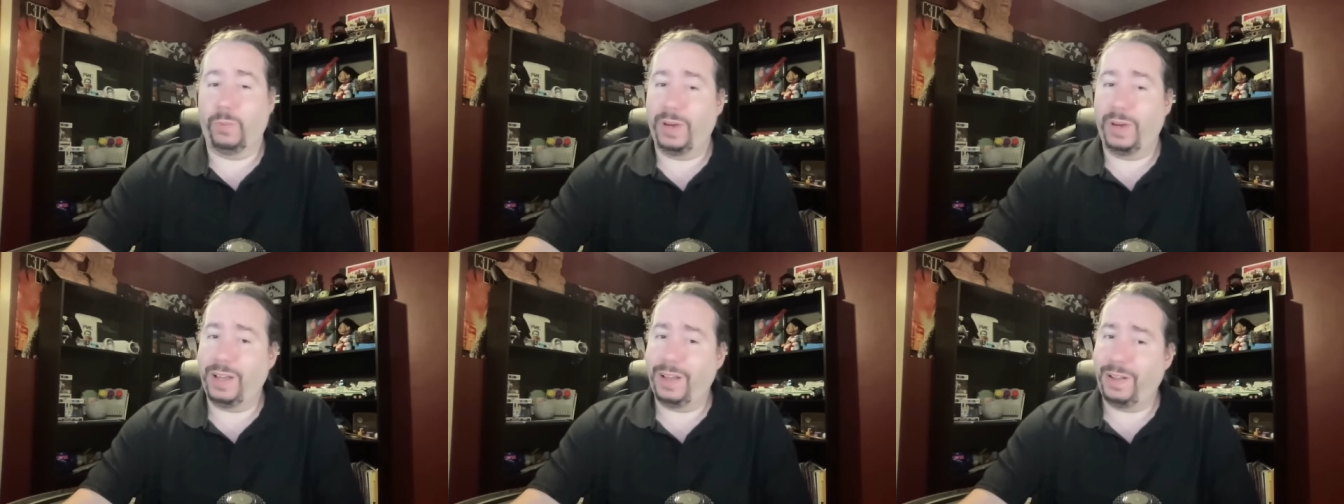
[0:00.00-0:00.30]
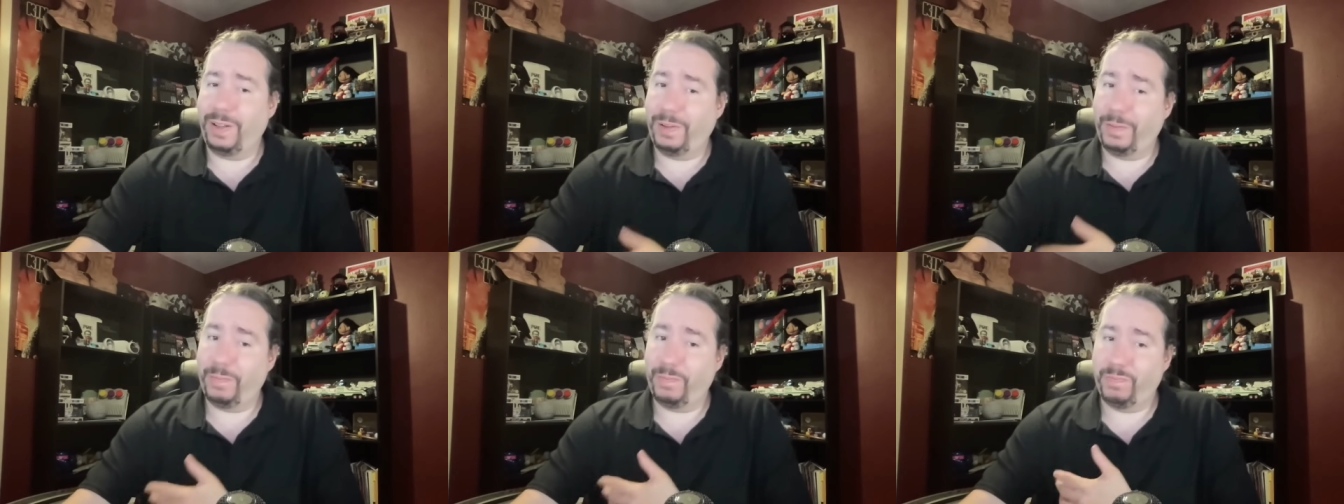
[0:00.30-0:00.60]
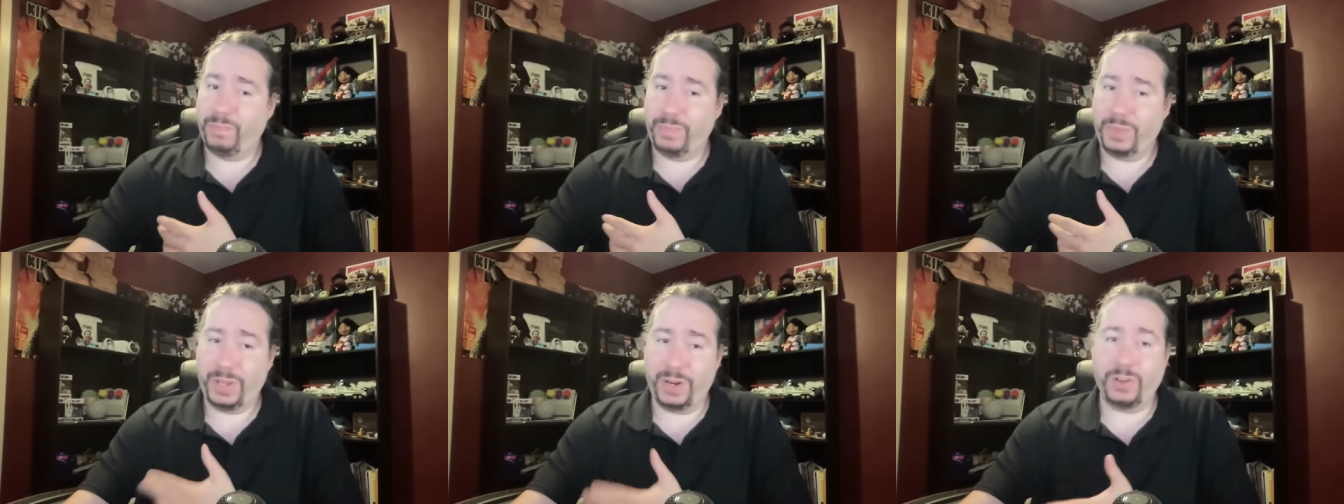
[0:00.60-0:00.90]
Well,
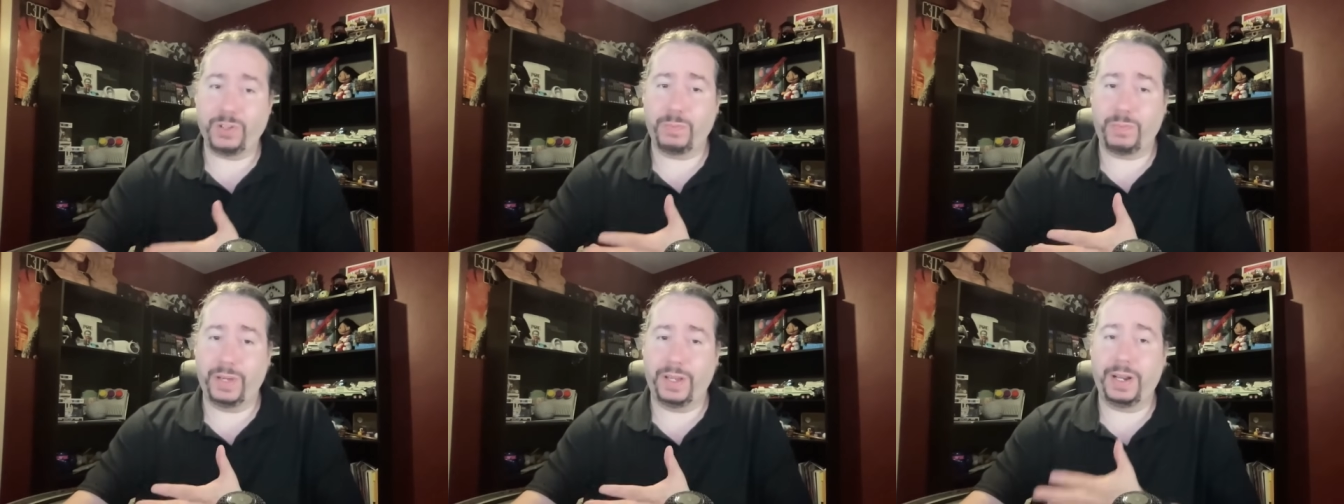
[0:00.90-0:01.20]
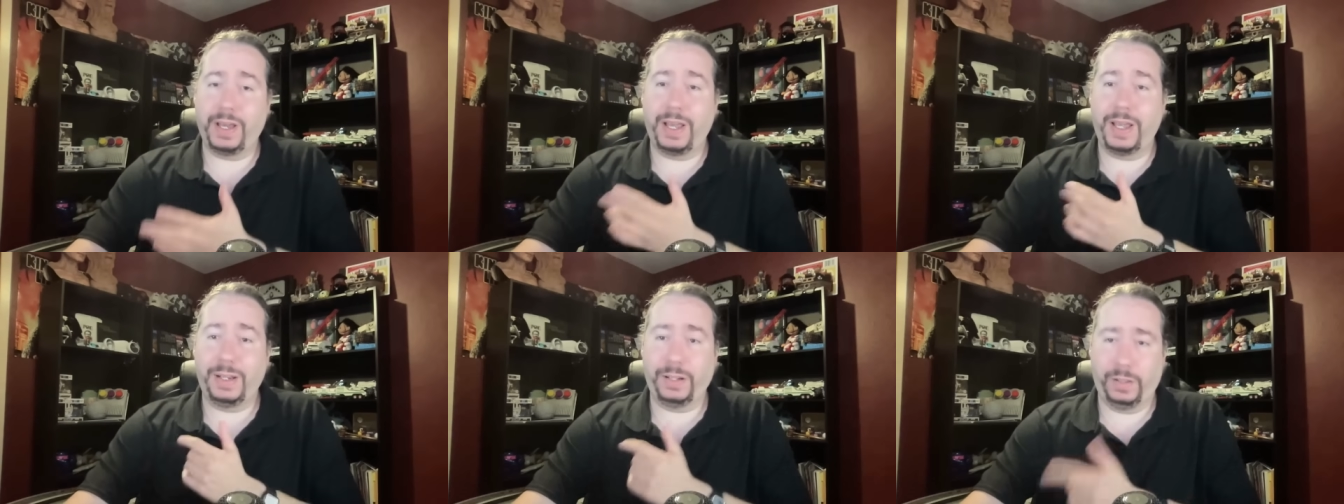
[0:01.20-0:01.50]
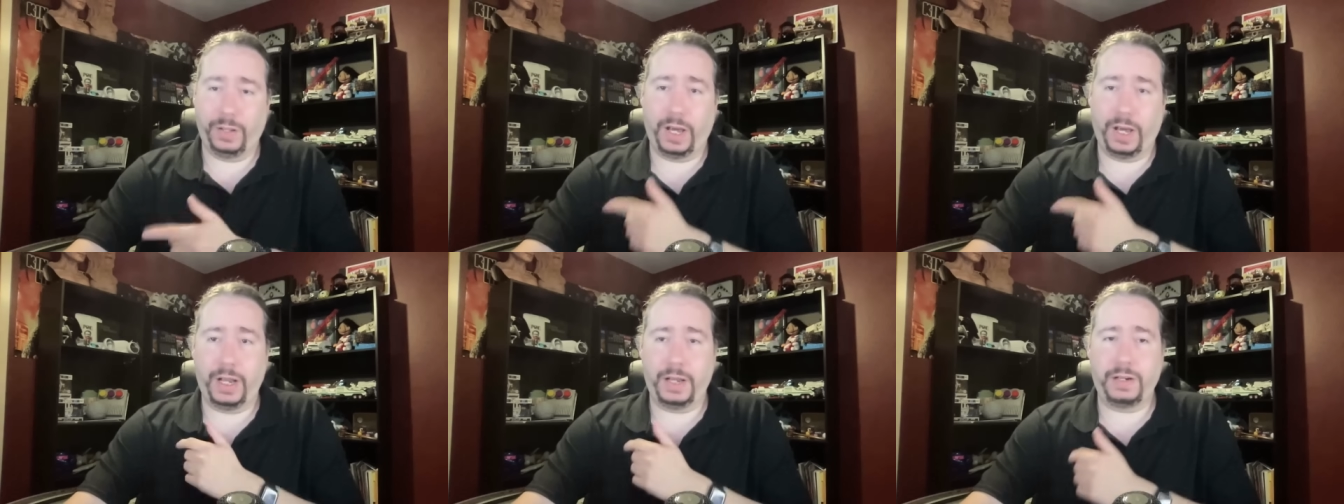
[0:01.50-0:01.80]
there's been a
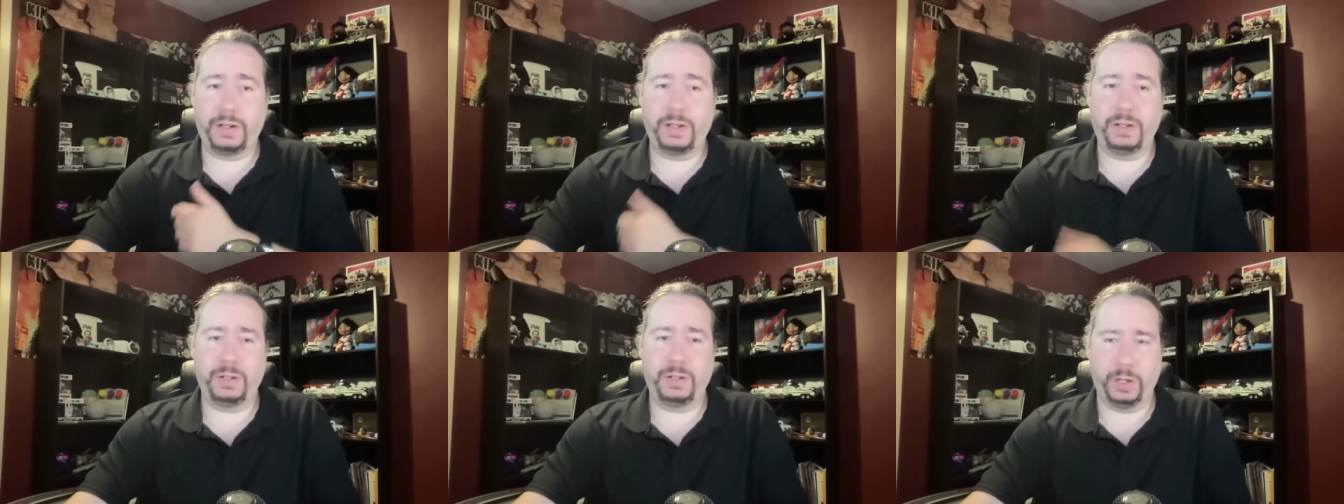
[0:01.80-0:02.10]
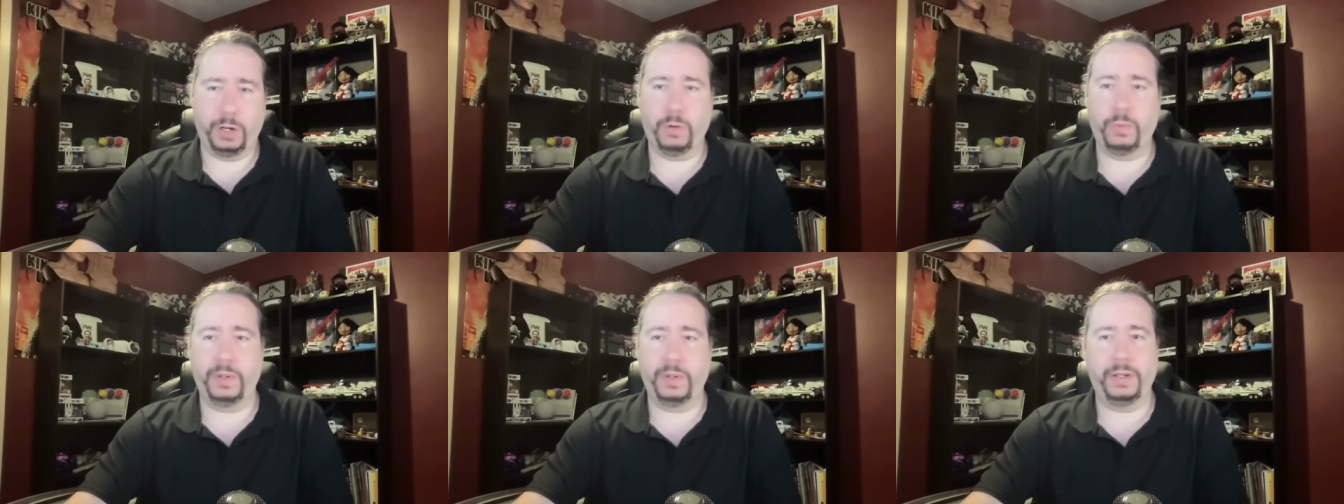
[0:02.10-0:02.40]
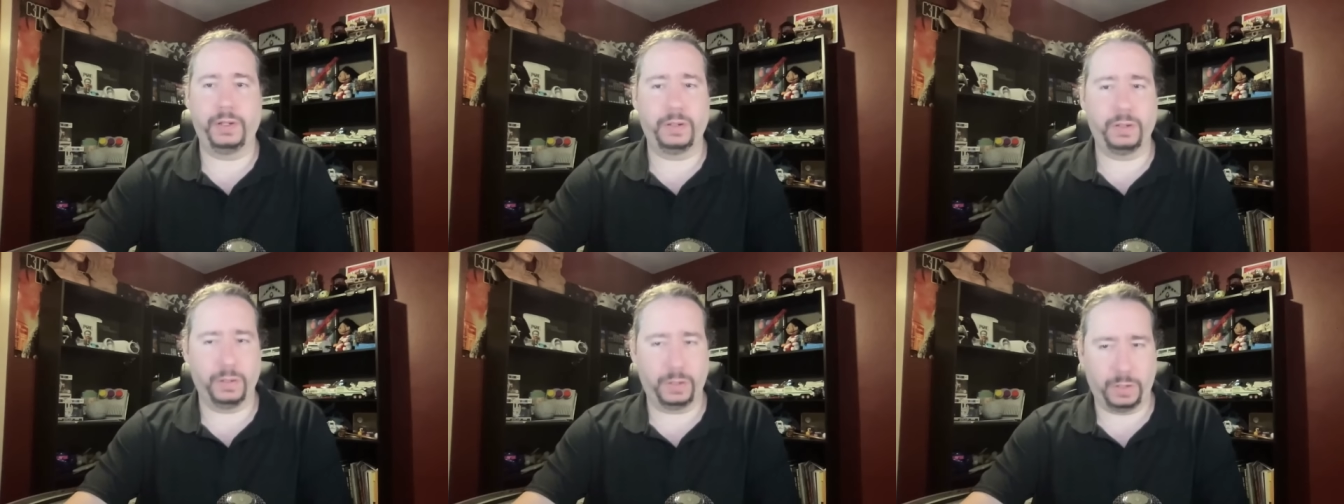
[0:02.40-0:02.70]
lot
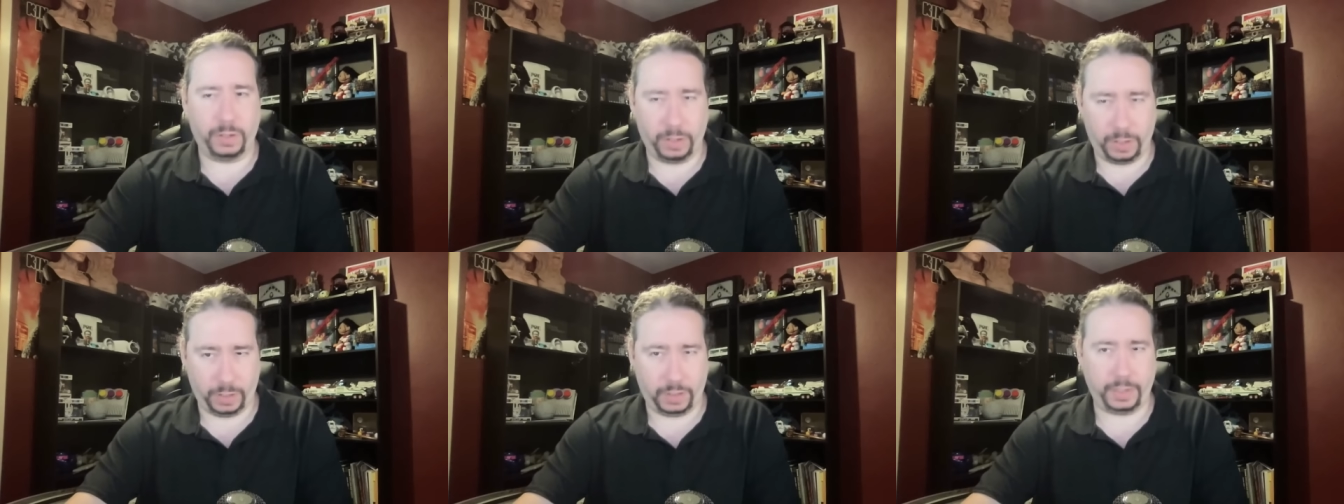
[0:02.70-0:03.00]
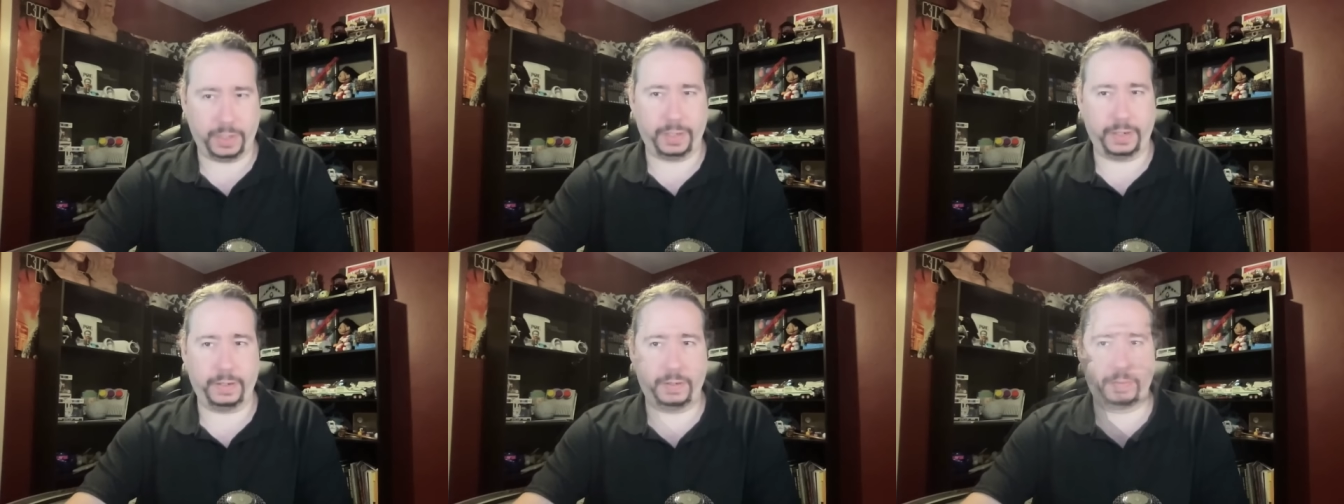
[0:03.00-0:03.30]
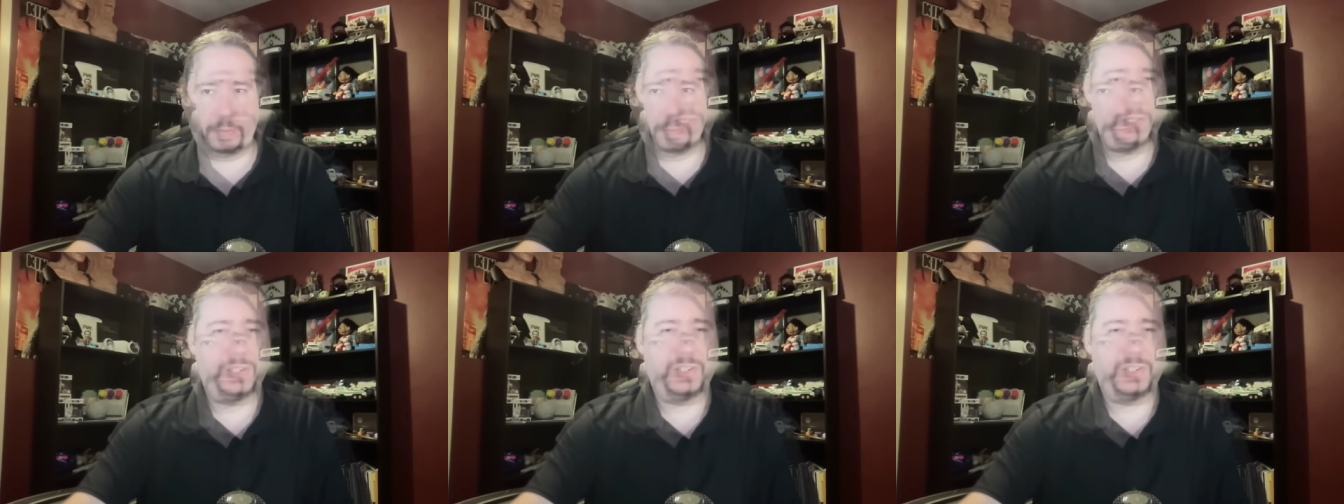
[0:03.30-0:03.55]
going on.